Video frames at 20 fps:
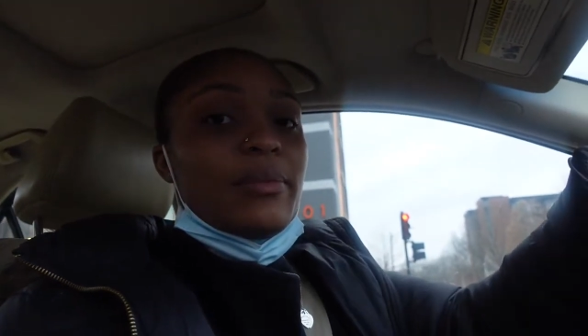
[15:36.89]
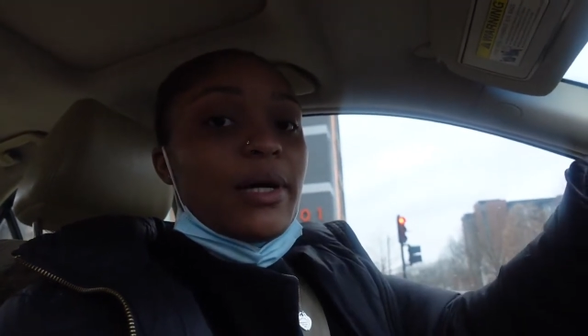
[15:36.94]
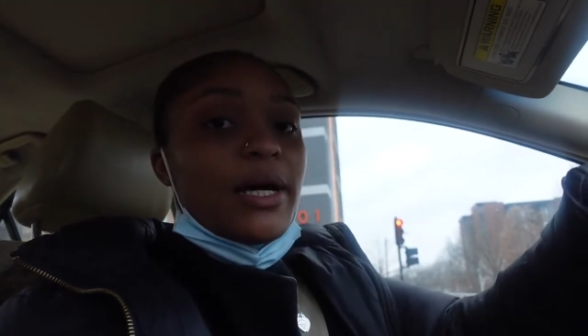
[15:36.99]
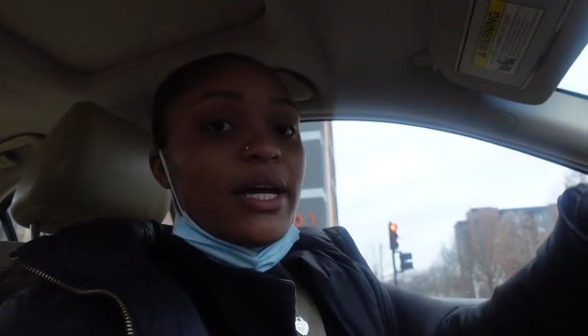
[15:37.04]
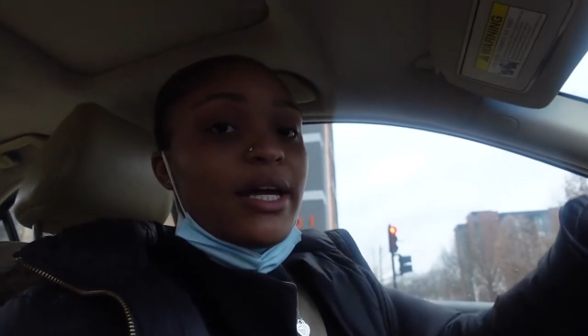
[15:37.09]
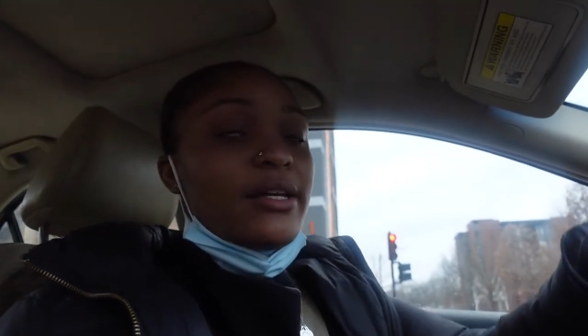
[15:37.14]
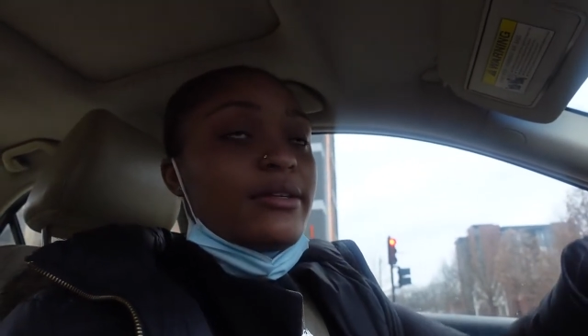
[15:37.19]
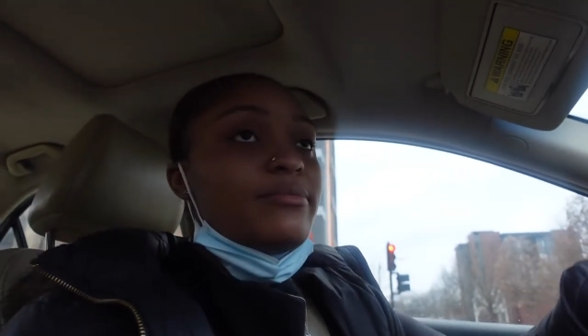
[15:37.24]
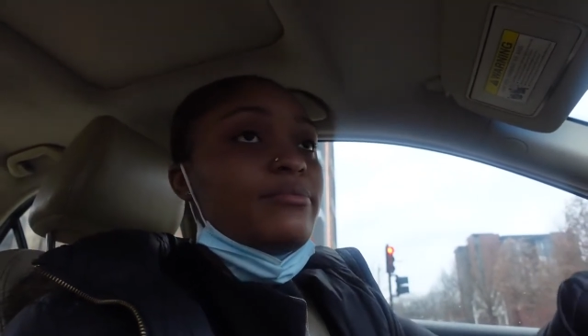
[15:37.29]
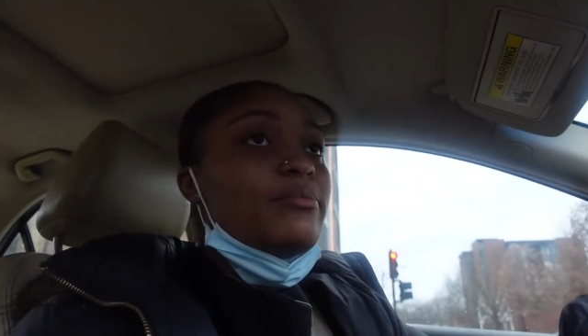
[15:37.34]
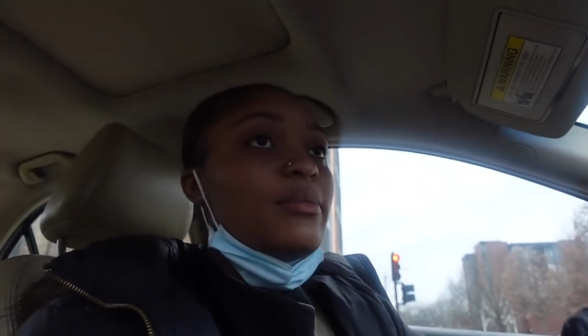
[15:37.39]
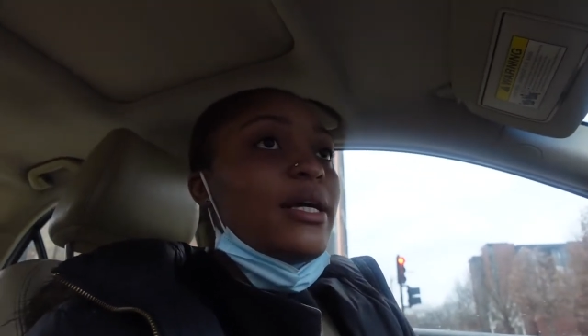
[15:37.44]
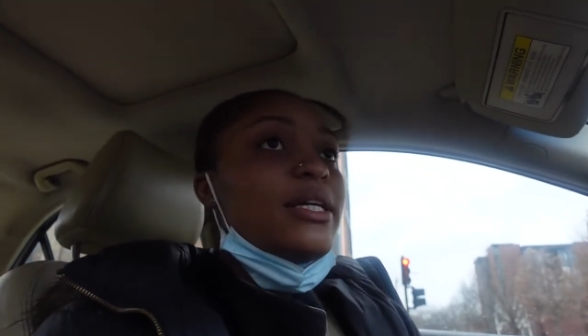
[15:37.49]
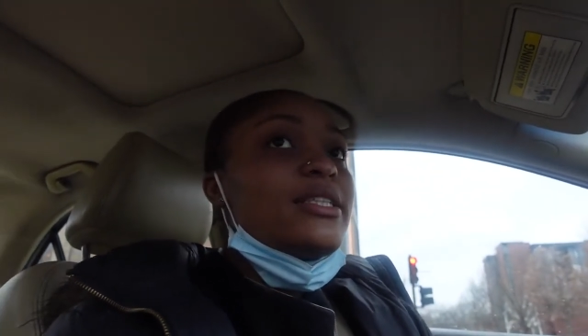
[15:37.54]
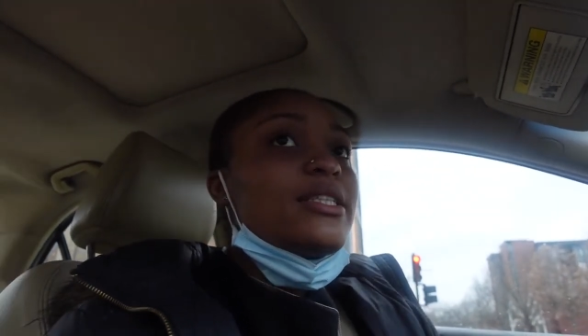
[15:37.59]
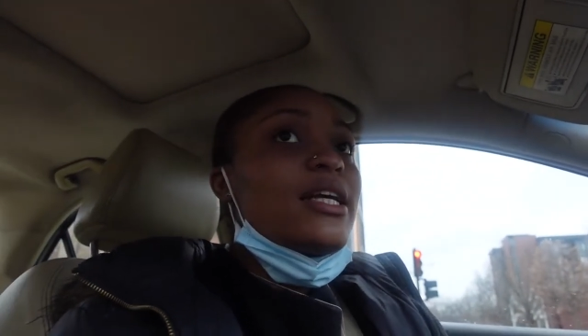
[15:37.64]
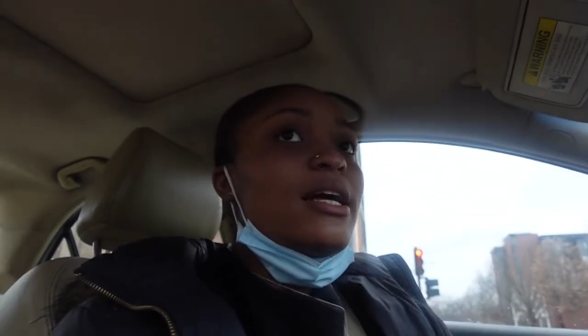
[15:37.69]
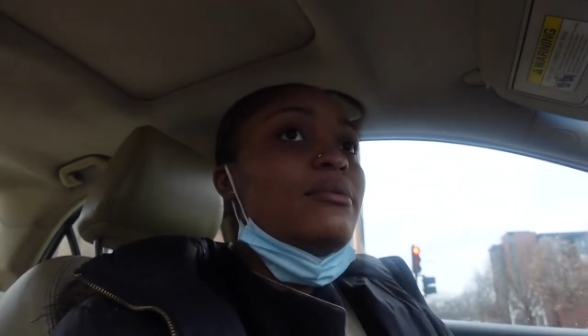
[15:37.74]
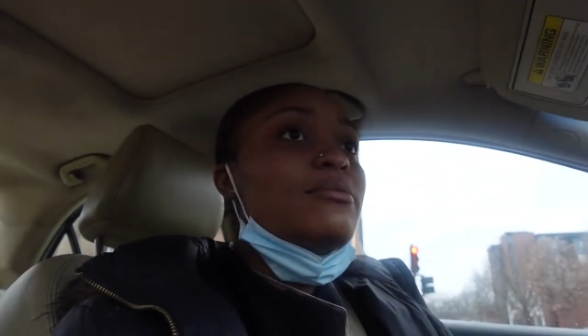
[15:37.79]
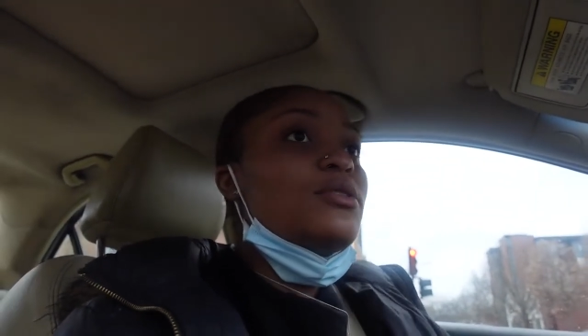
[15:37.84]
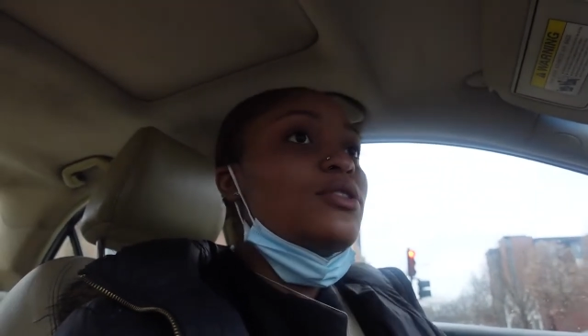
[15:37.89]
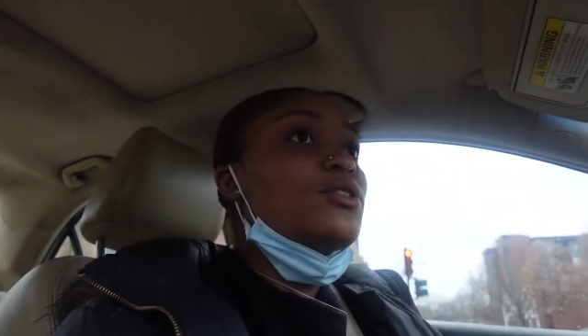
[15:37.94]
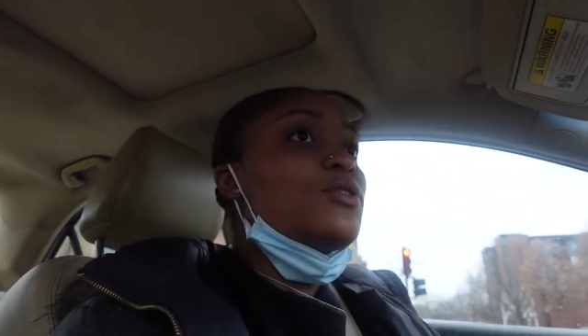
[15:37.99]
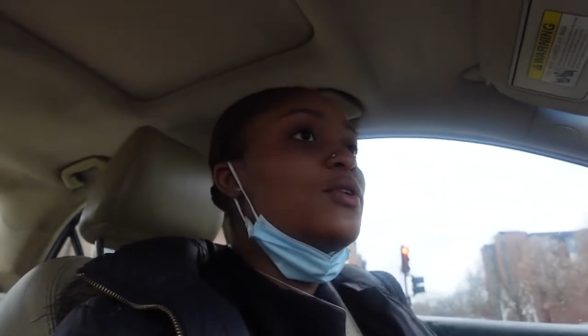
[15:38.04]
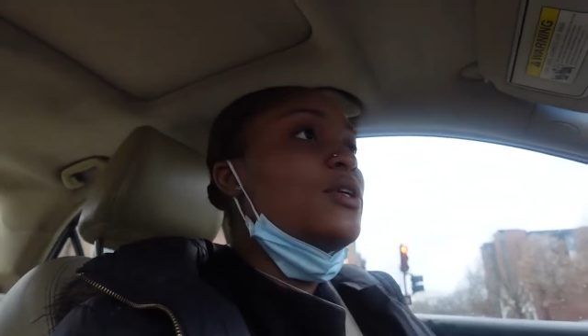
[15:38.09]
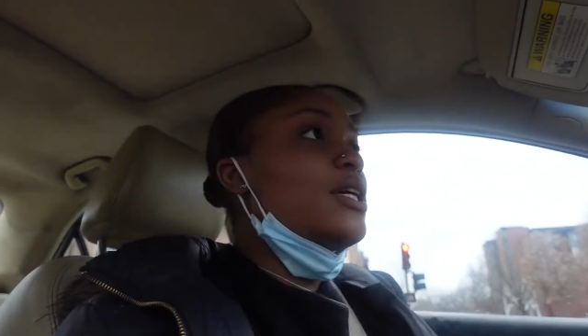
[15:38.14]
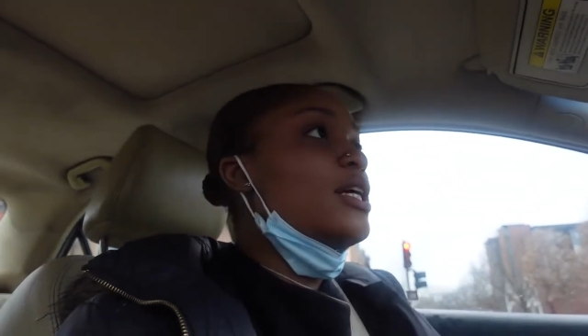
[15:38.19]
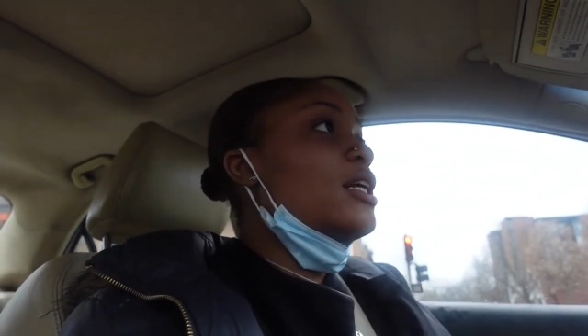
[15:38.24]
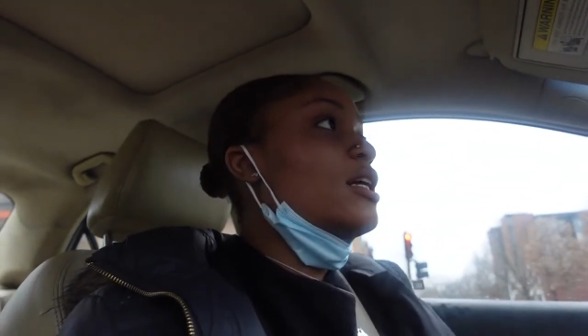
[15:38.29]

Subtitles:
but basically I'm just gonna